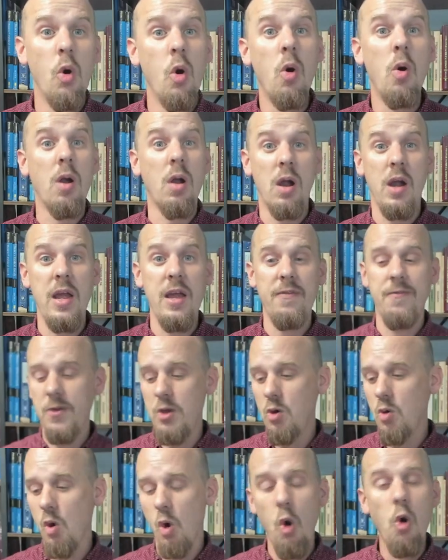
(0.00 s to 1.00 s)
or if
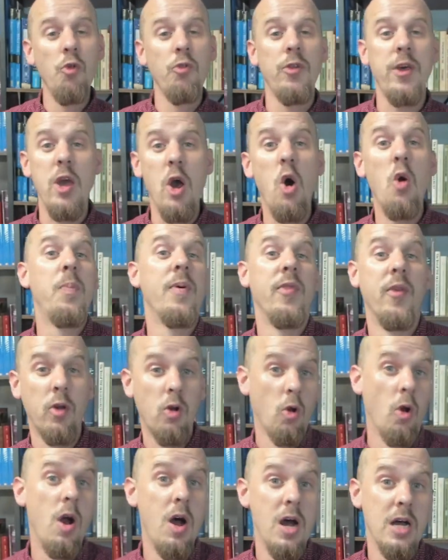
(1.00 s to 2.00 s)
you only hope in the
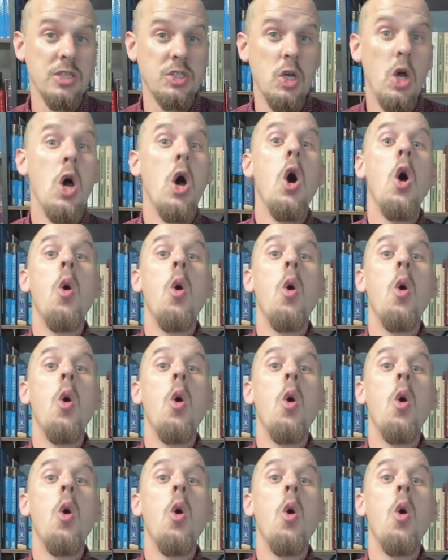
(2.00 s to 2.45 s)
cross